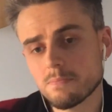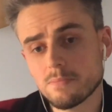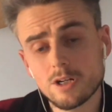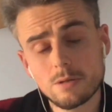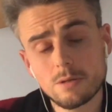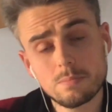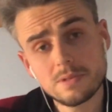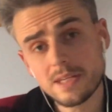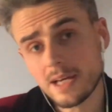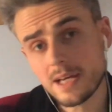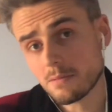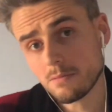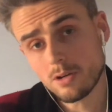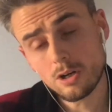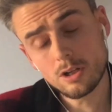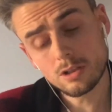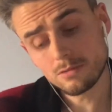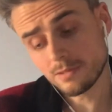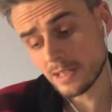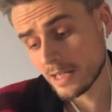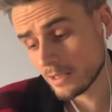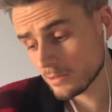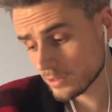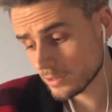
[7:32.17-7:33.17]
But yeah, all
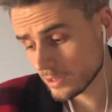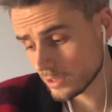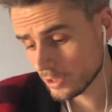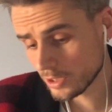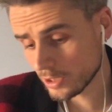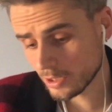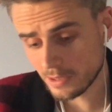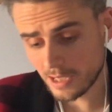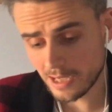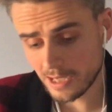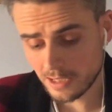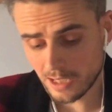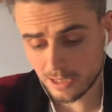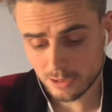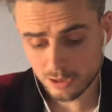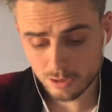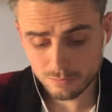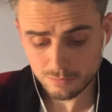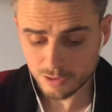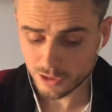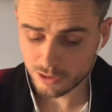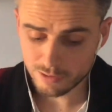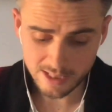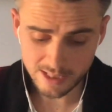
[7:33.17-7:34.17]
around, I
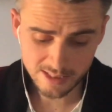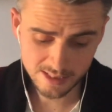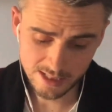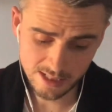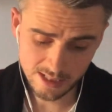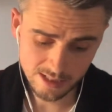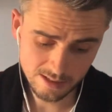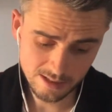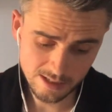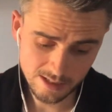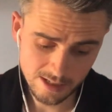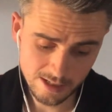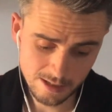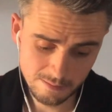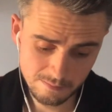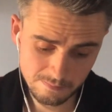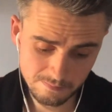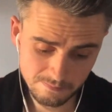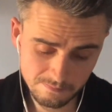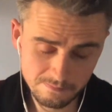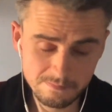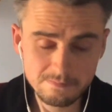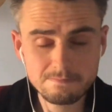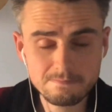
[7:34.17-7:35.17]
don't regret it.
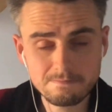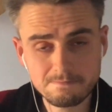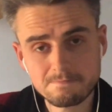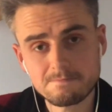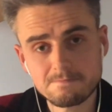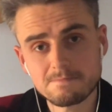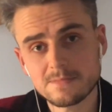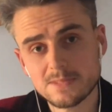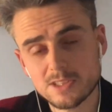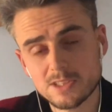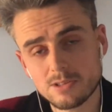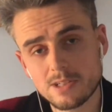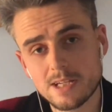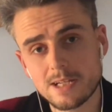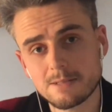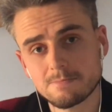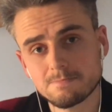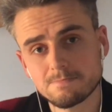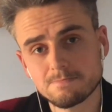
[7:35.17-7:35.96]
So yeah.